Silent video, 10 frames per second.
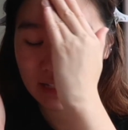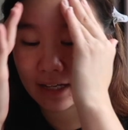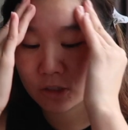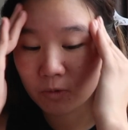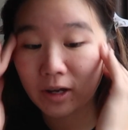
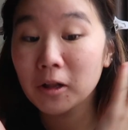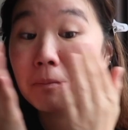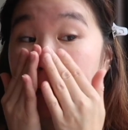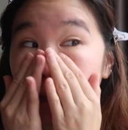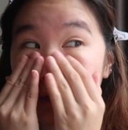as
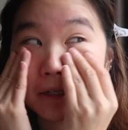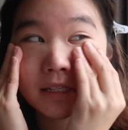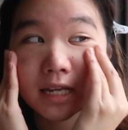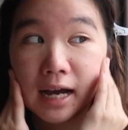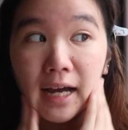well
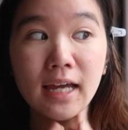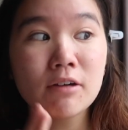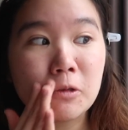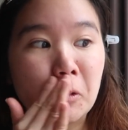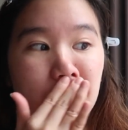because I
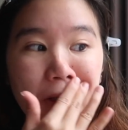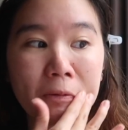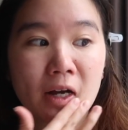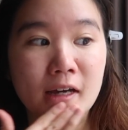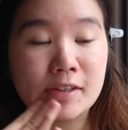have no idea
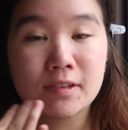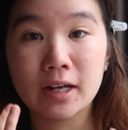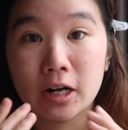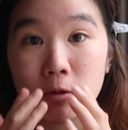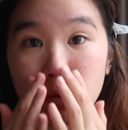what kind of
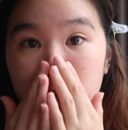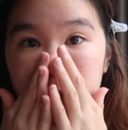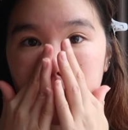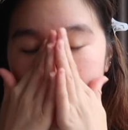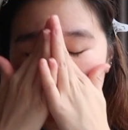hair I
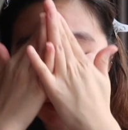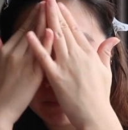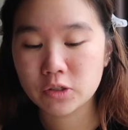want yet.